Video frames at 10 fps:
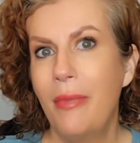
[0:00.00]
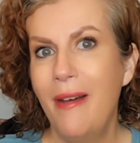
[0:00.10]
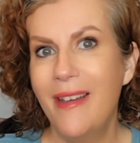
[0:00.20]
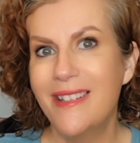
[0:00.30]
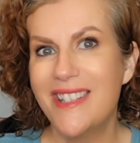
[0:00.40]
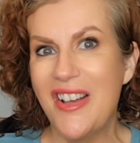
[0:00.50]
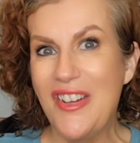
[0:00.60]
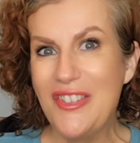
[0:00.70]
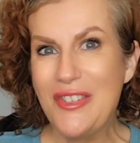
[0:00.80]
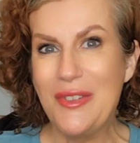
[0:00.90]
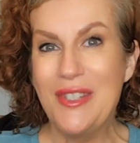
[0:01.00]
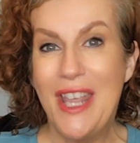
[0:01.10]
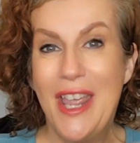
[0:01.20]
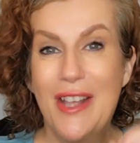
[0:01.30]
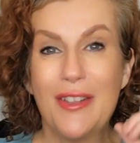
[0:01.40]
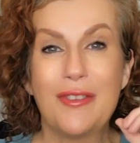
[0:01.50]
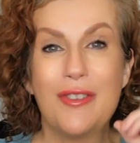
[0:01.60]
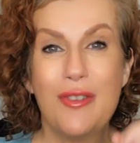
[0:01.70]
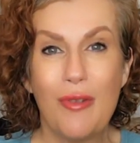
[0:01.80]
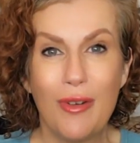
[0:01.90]
but to also tailor
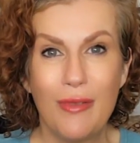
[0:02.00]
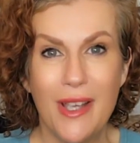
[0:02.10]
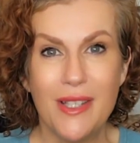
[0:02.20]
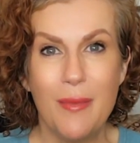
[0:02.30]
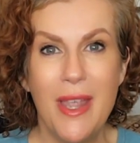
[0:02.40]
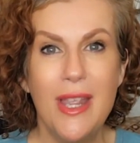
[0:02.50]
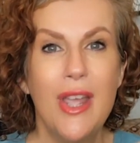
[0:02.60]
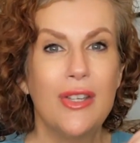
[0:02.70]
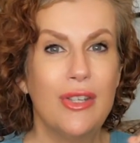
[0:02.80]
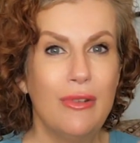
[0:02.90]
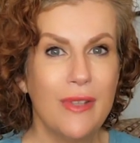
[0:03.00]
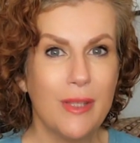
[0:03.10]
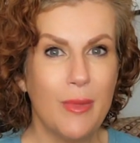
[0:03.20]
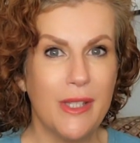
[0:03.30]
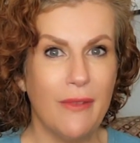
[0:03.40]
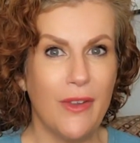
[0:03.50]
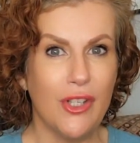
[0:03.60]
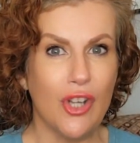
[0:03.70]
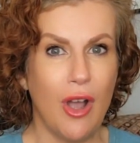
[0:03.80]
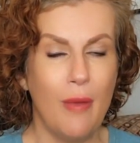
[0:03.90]
your resume to the
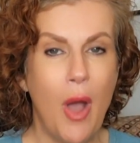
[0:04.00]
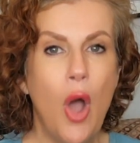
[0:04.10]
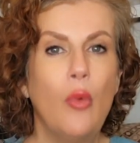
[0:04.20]
specific job